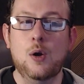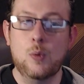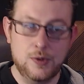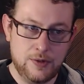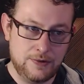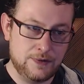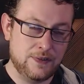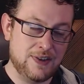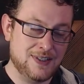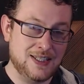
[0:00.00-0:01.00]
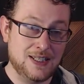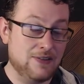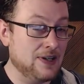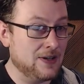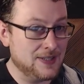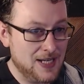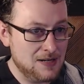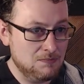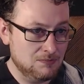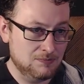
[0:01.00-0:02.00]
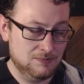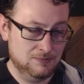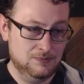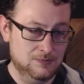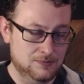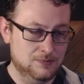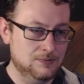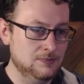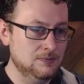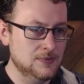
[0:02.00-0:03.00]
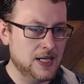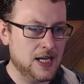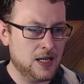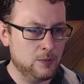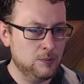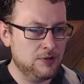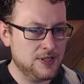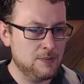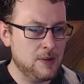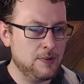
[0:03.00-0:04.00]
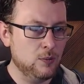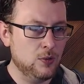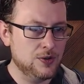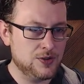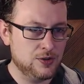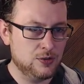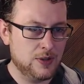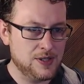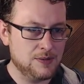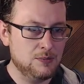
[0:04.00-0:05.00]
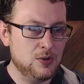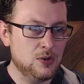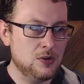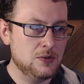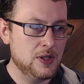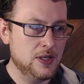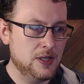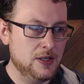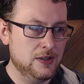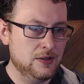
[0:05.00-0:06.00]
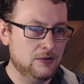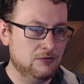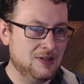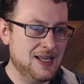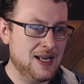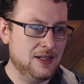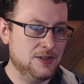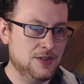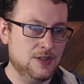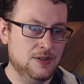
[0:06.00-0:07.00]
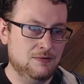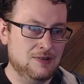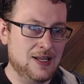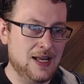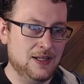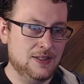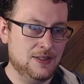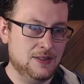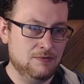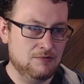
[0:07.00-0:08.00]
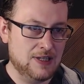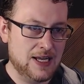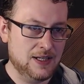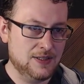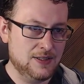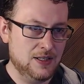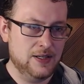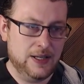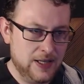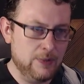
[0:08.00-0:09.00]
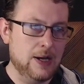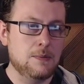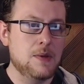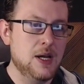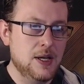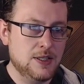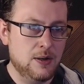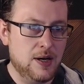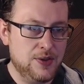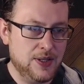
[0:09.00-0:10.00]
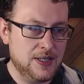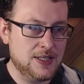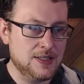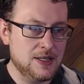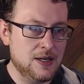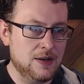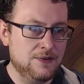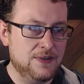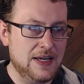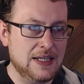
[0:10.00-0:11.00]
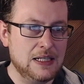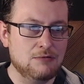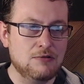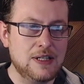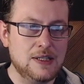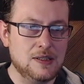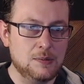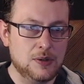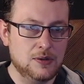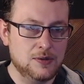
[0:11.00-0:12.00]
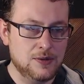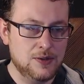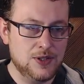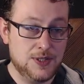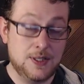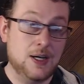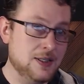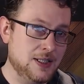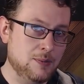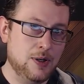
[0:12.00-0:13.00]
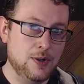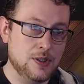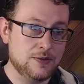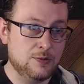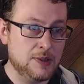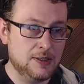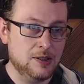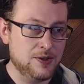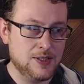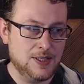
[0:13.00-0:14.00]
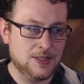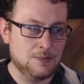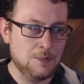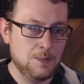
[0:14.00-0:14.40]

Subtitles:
1, 2, 3, 4, 5, 6, 7, 8, 9, 10. And we'll press it maybe once or twice more. Relax, relax, relax. Okay, there we go. So I think this is a fairly reasonable starting pose for my cloth system.